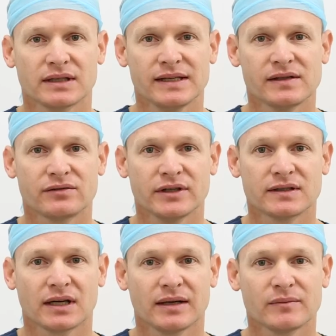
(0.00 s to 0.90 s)
at least 3
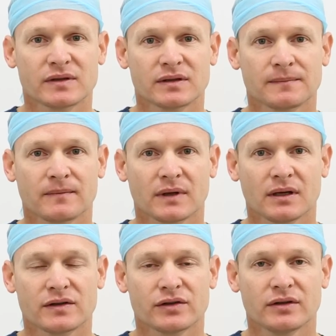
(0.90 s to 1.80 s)
times.
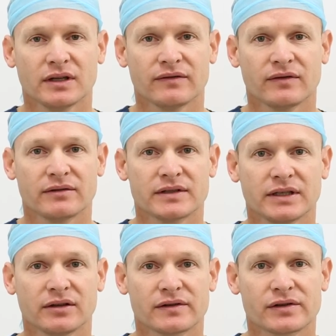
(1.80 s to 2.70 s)
And certainly if there is
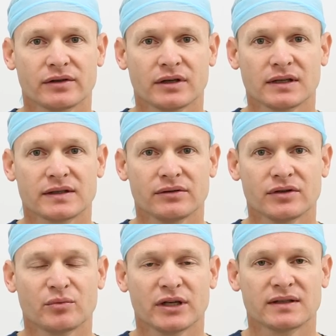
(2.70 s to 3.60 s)
any concern, I'll see you
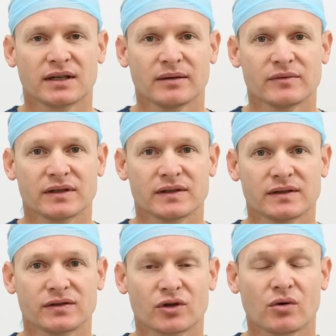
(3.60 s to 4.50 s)
as many times as
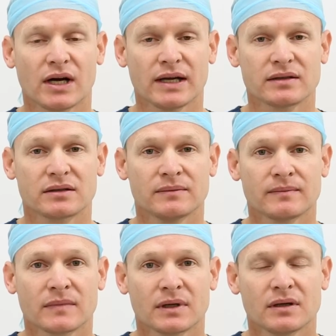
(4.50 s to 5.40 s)
is required.
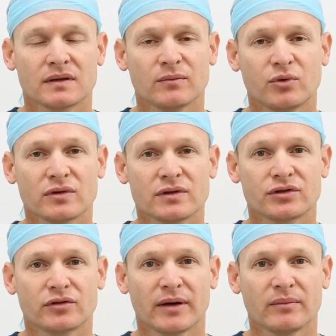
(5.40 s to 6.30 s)
It's important
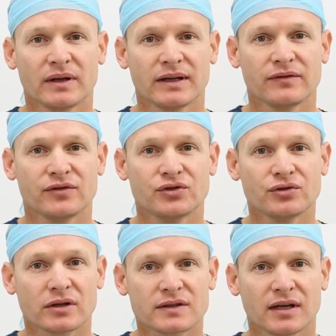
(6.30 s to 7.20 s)
to remember that if you
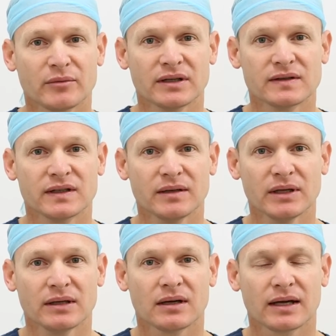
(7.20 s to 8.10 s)
do not come in and see
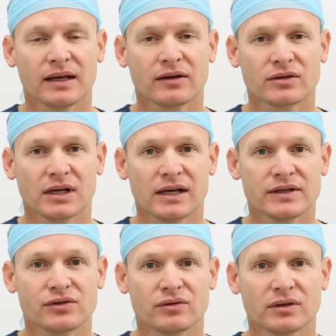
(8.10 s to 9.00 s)
me, I cannot
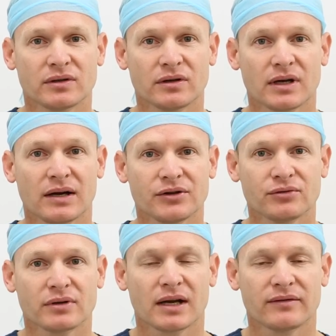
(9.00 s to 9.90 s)
guide you on how
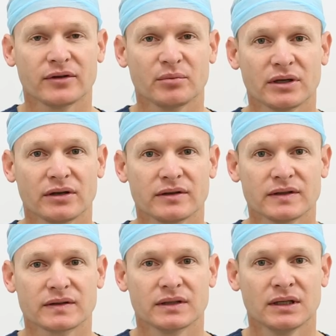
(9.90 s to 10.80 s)
your recovery period
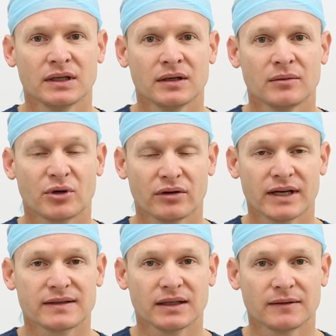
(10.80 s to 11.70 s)
is
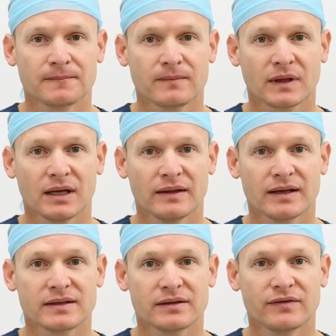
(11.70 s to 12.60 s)
progressing. And
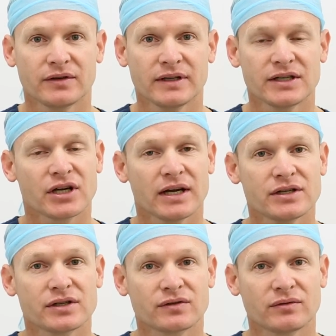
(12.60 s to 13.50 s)
thus, if there are any
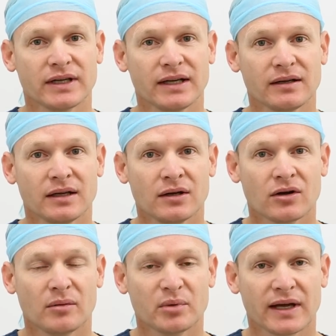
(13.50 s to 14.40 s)
changes or any
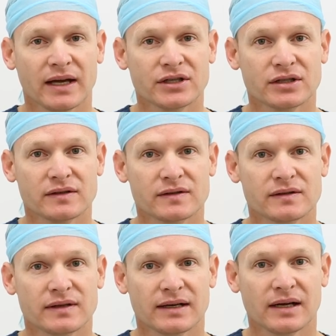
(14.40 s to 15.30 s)

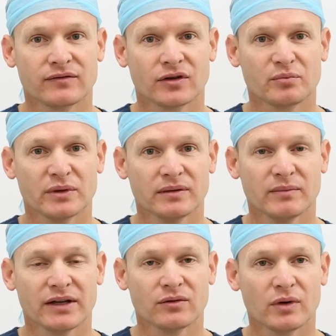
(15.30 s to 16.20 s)
complications that I've not been
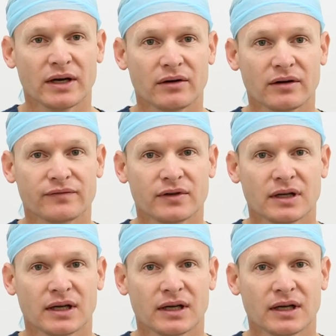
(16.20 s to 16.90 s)
made aware of,